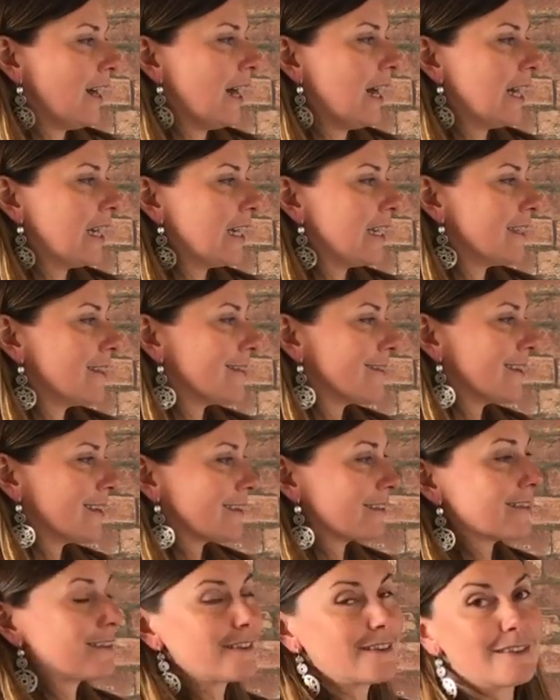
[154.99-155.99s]
I
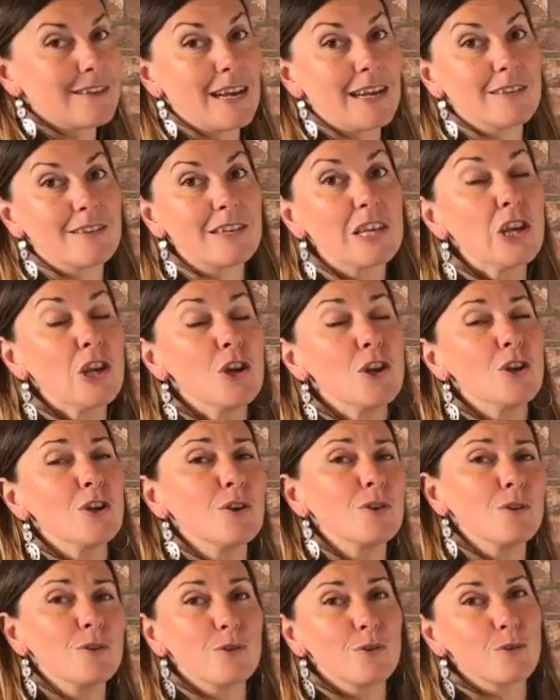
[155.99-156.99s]
think that this has
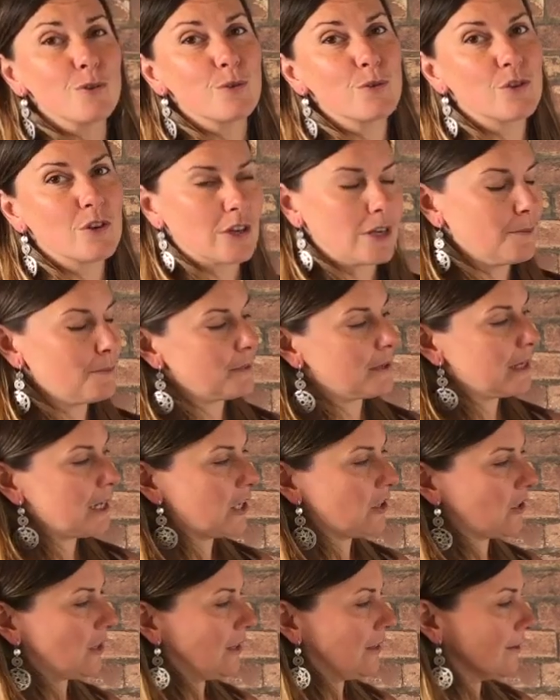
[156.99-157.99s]
huge
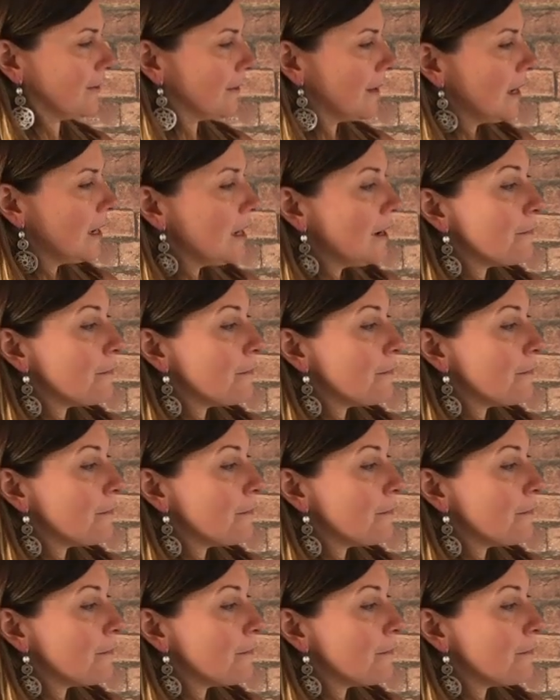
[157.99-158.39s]
implications.